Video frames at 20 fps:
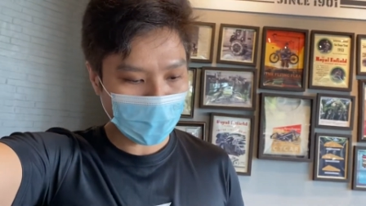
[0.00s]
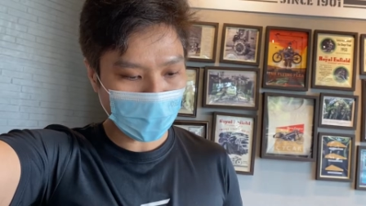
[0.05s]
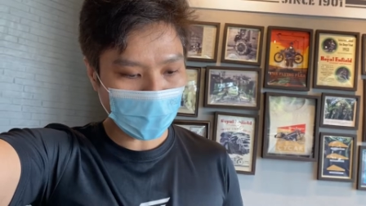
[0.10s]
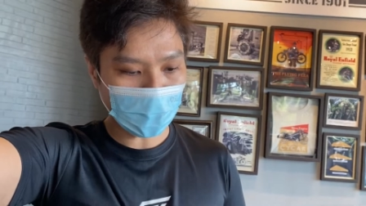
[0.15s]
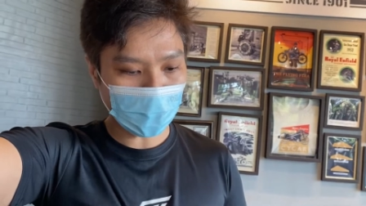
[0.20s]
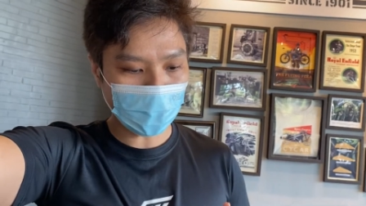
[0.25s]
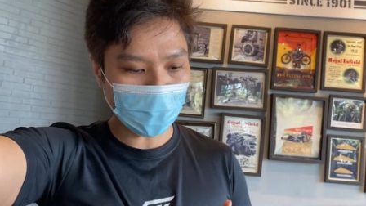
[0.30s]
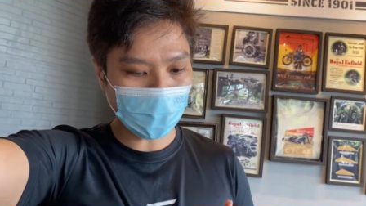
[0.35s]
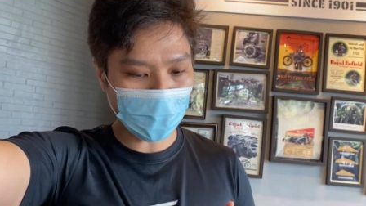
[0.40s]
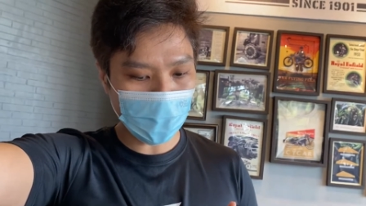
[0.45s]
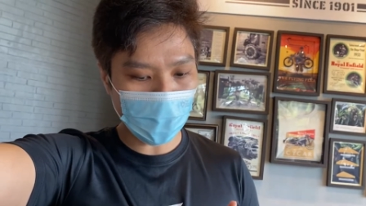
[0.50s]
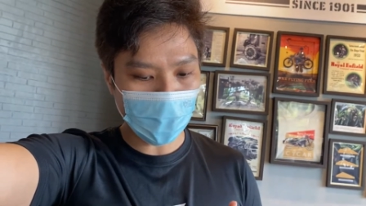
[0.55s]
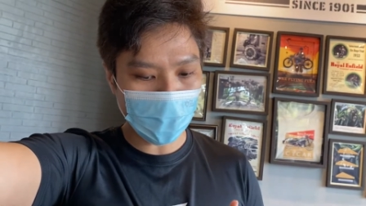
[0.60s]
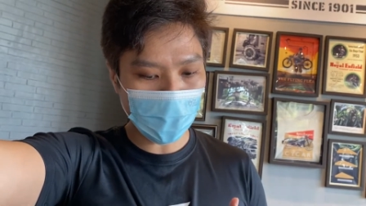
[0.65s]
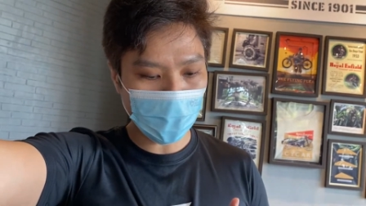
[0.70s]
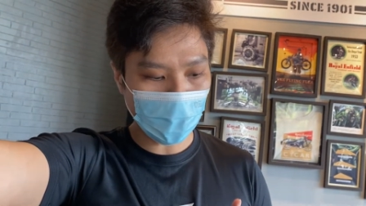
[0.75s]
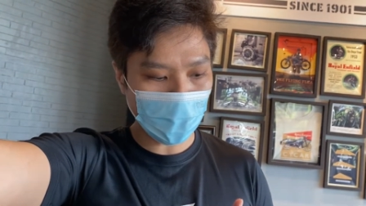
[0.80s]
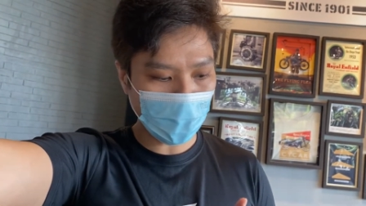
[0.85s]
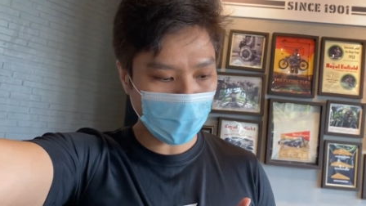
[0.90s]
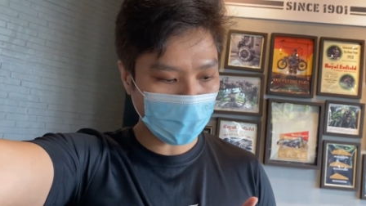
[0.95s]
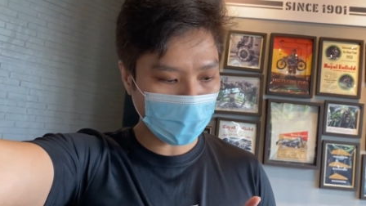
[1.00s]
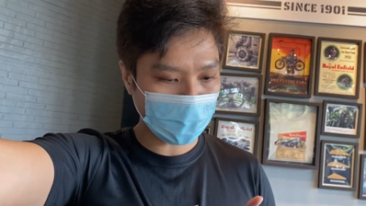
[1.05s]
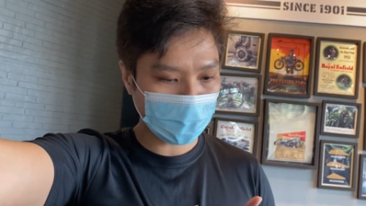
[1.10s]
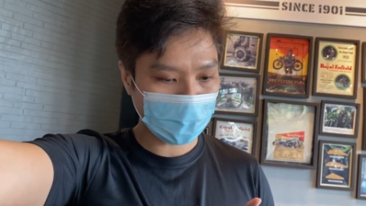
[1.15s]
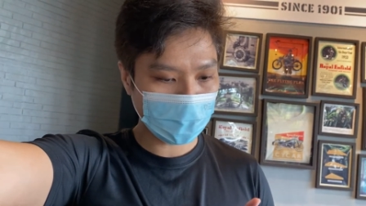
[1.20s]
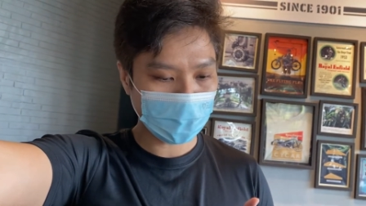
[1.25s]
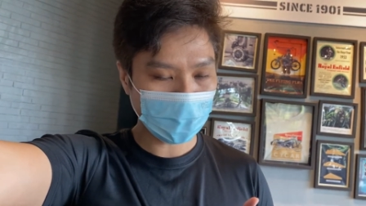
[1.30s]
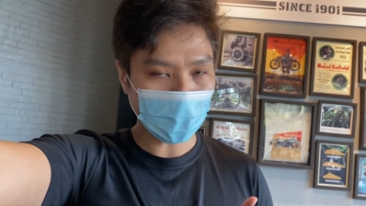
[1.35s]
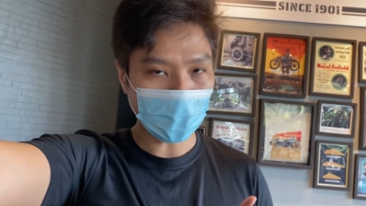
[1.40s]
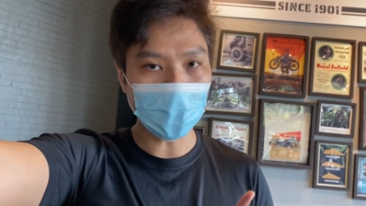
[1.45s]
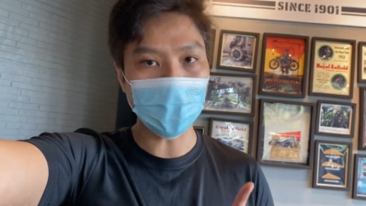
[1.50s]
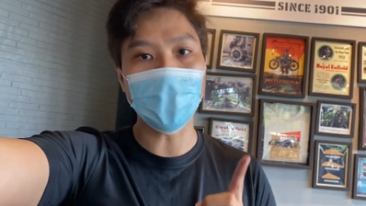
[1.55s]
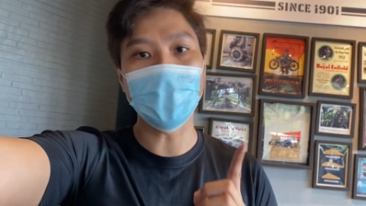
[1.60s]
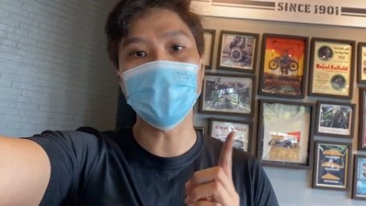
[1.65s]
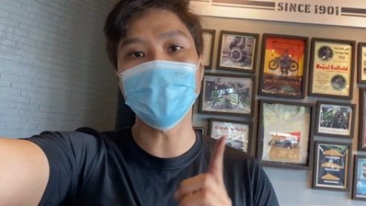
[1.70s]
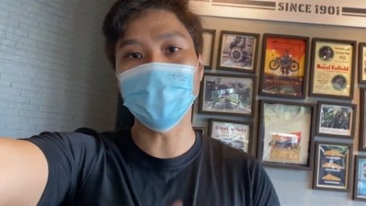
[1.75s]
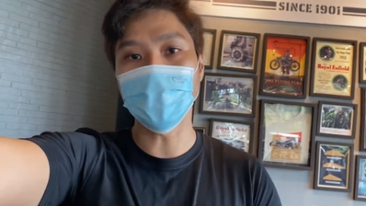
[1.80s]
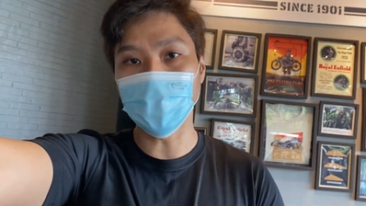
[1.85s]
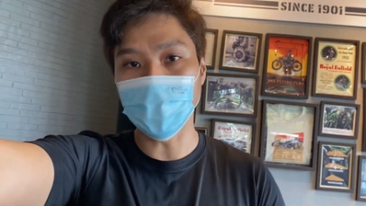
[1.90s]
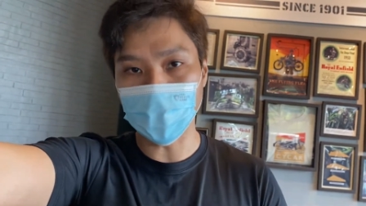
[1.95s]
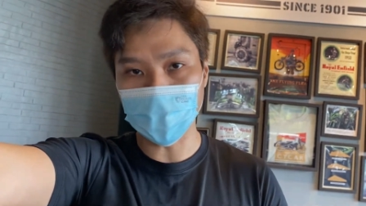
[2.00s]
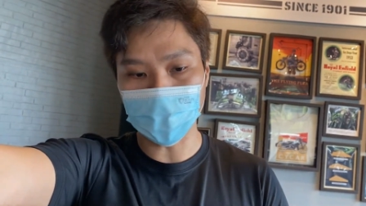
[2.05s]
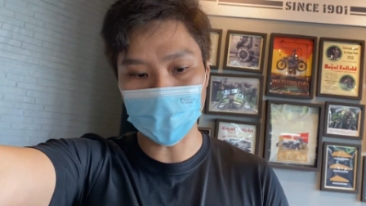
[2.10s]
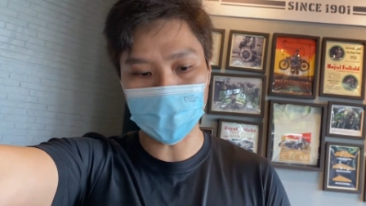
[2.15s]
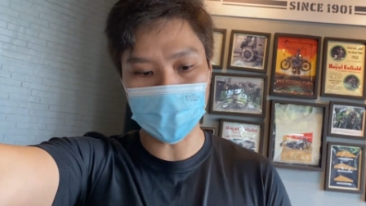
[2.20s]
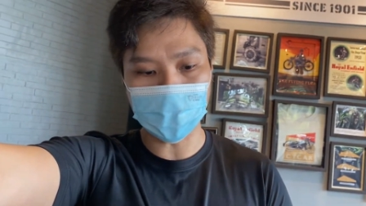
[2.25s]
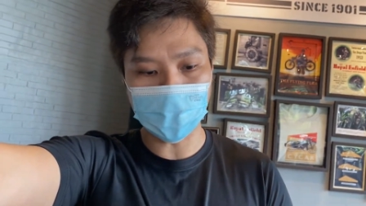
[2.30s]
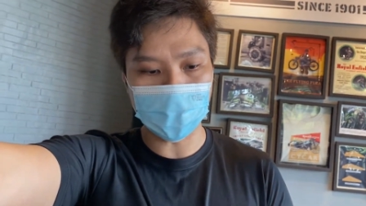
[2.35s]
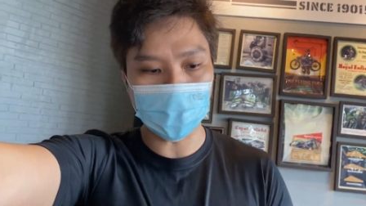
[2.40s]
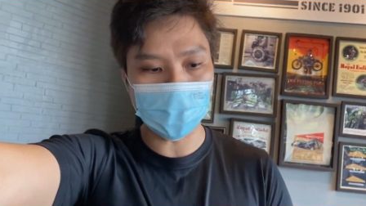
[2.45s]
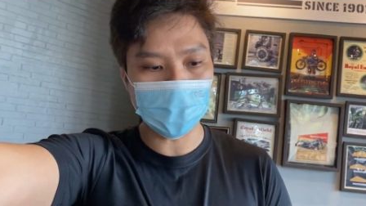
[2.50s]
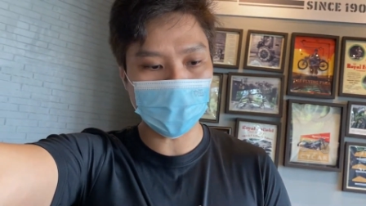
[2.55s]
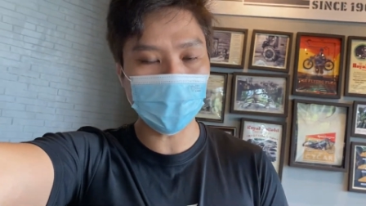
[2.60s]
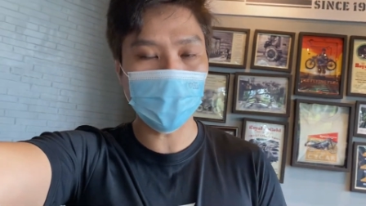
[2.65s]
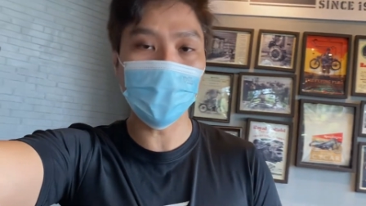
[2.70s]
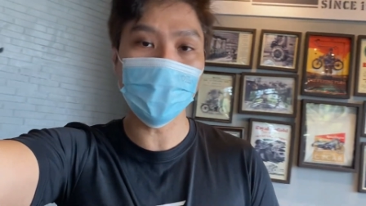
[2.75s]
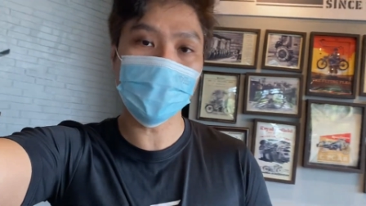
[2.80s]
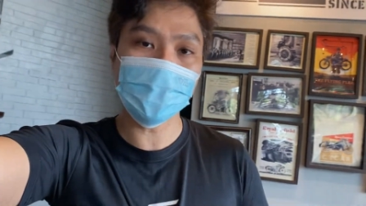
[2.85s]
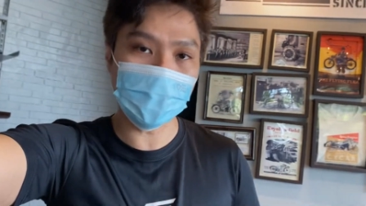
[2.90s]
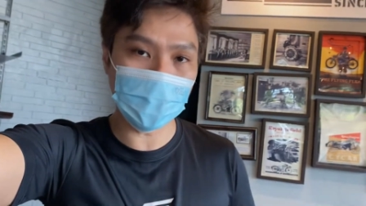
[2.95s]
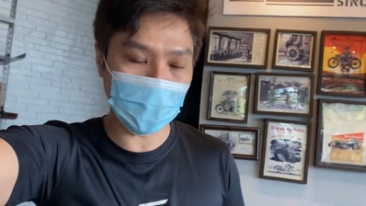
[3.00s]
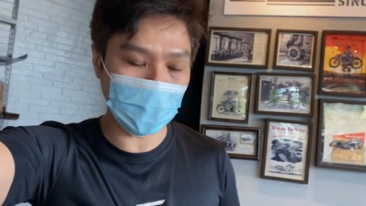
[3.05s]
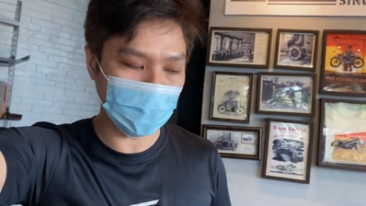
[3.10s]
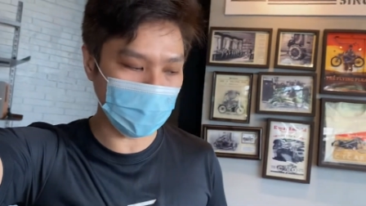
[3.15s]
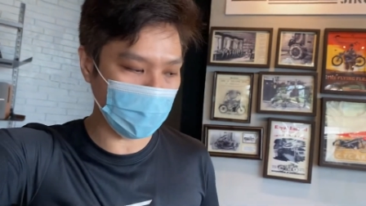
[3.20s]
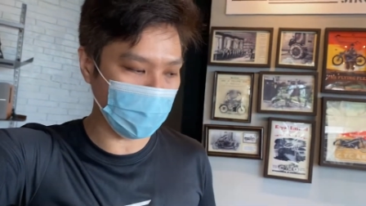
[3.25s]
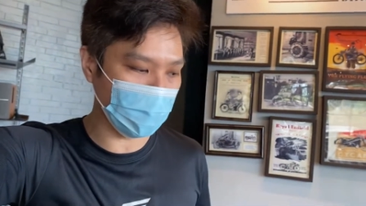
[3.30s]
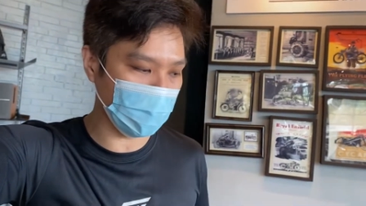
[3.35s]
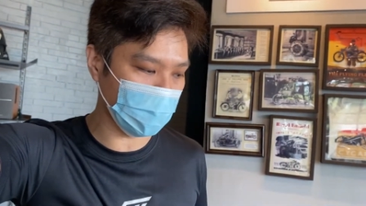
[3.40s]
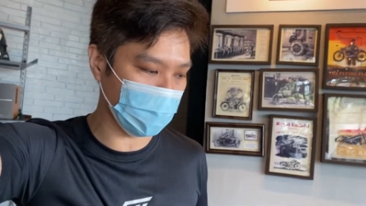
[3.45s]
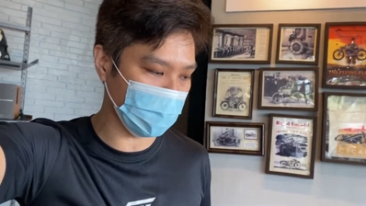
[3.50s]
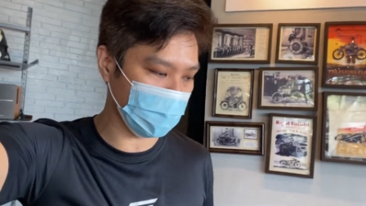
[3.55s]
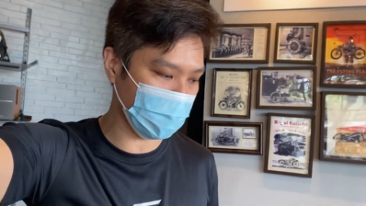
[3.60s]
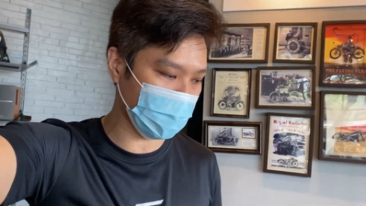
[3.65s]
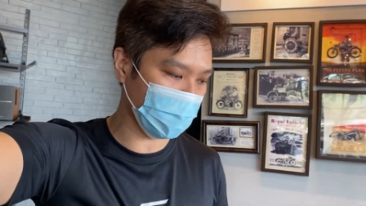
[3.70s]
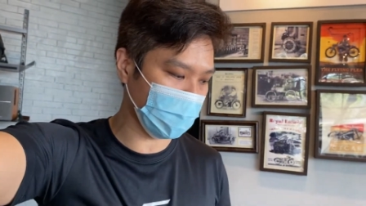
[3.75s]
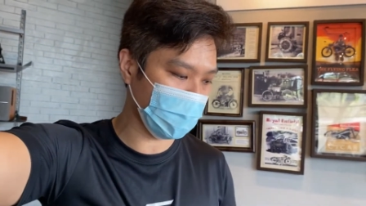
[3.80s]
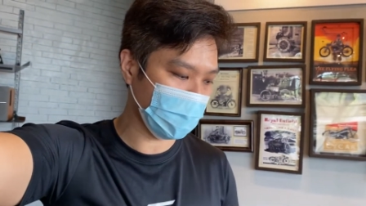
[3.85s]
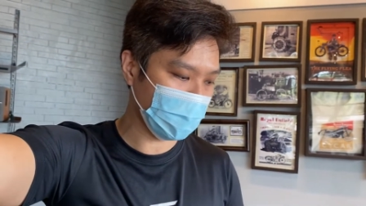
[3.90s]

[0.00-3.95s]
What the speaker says: If you are under warranty, if you are still under warranty,